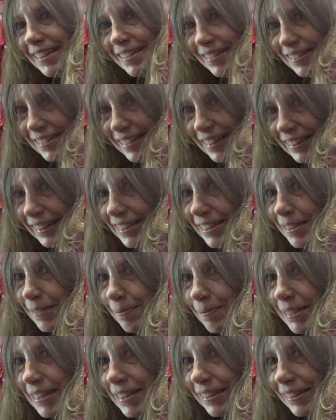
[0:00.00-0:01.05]
You're jealous of
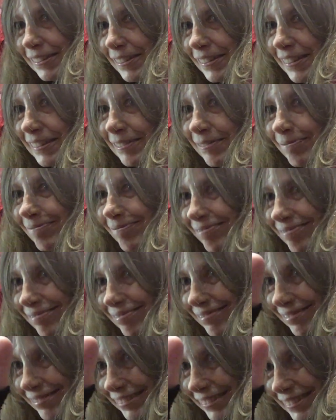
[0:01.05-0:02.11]
Miss Luna.
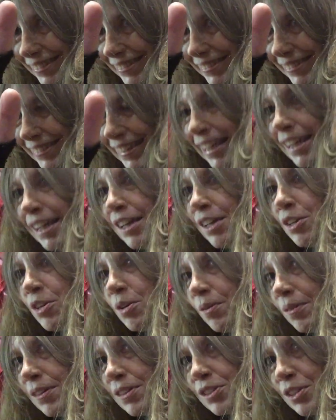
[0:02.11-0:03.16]

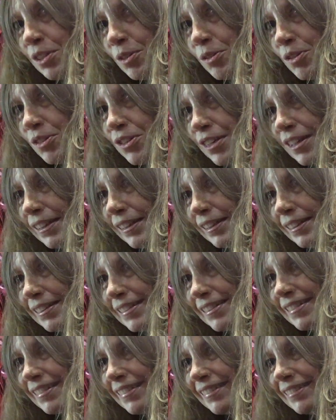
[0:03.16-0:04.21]
You are so
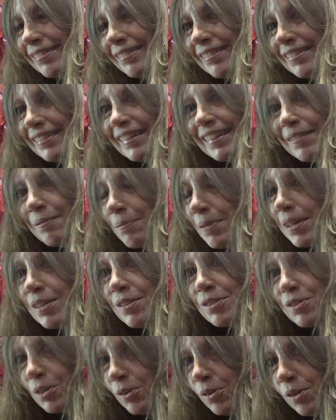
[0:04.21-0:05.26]
jealous
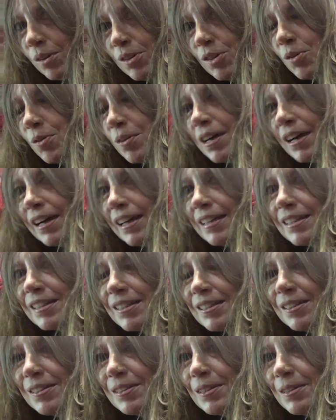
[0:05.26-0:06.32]
because all you guys
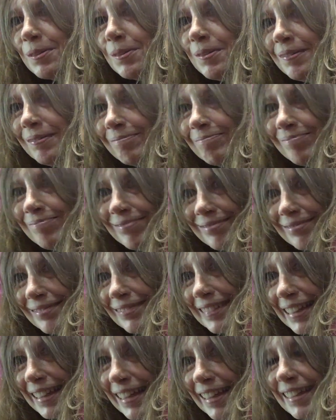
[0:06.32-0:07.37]
could do
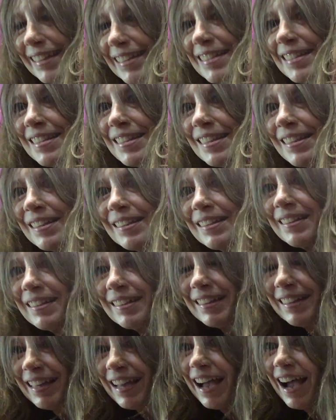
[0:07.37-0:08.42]
is
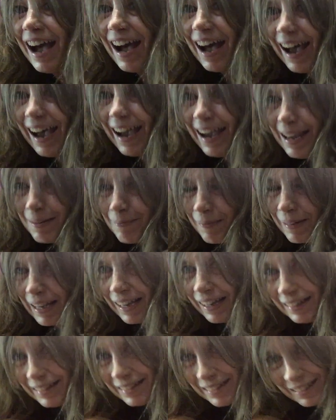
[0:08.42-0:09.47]
hide
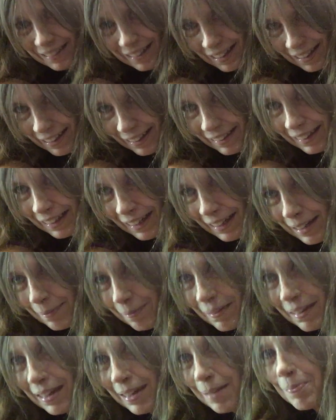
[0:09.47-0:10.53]
behind your goddamn
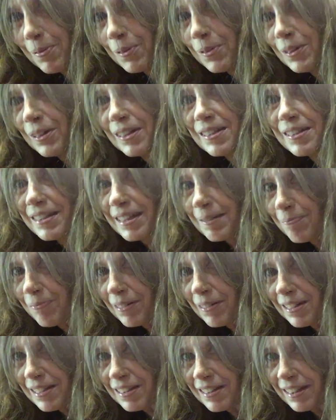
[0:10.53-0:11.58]
keyboards and
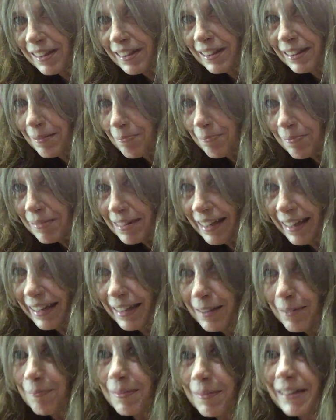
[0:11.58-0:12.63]
press the thumbs
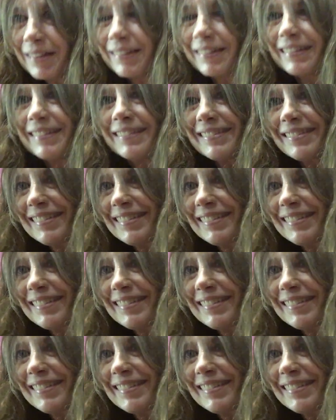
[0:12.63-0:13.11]
down button